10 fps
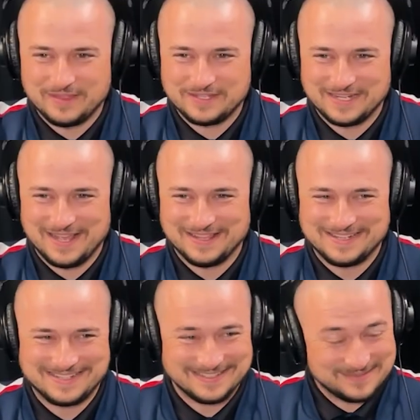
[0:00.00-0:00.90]
I'm up for the challenge.
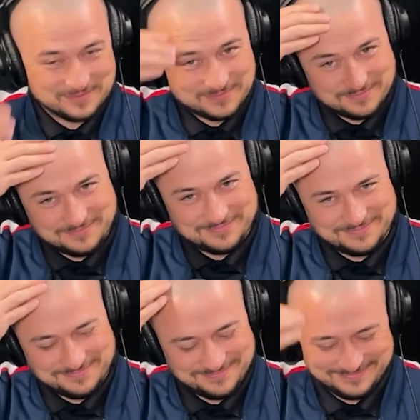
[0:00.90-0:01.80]
Yeah, it's true.
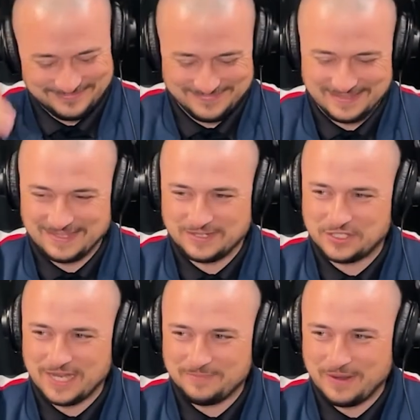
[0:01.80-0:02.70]
Yeah, dude. All right. I
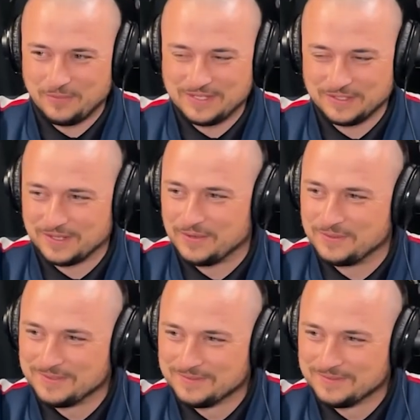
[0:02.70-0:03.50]
shed my winter coat.